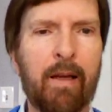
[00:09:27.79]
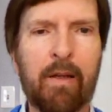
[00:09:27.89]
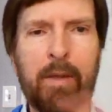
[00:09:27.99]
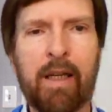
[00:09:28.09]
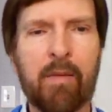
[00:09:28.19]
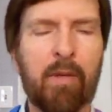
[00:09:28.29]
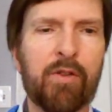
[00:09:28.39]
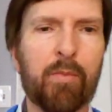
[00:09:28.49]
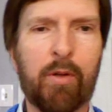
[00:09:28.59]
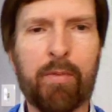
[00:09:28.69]
You became
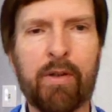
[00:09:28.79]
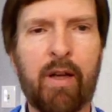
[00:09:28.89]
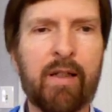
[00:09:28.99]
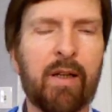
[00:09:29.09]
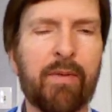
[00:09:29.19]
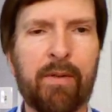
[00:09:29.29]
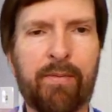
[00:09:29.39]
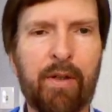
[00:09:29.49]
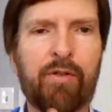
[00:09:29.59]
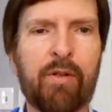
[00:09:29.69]
much more productive and
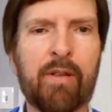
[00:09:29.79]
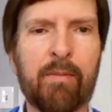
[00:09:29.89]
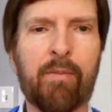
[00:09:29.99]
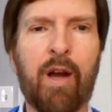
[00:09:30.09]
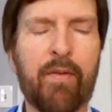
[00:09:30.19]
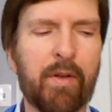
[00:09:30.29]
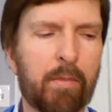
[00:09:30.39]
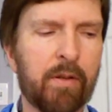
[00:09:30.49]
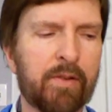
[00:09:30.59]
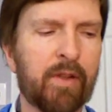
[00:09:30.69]
efficient and
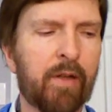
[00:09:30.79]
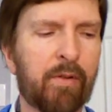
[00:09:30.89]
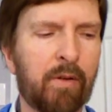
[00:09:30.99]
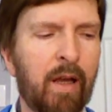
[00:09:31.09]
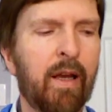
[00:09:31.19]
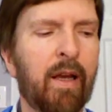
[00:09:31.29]
profitable, etc.